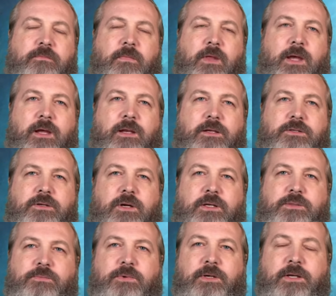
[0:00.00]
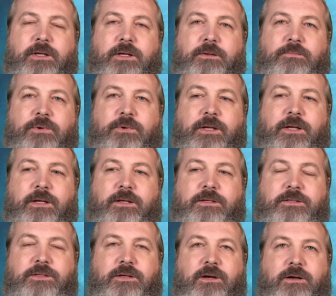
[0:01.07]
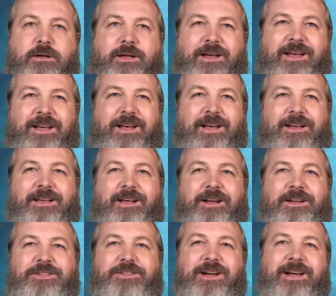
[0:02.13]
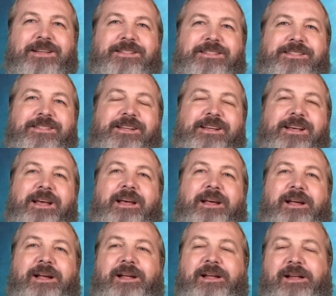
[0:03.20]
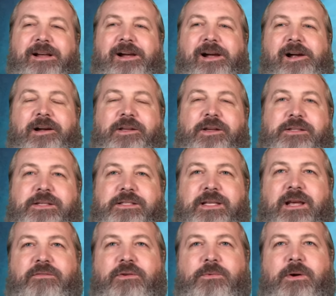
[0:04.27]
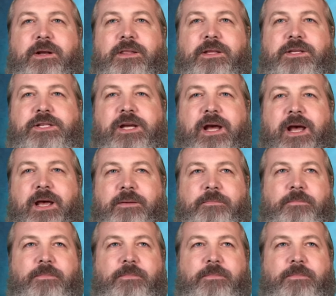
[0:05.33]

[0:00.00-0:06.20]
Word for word: and it draws pretty stark contrasts. Good to see everyone in the chat.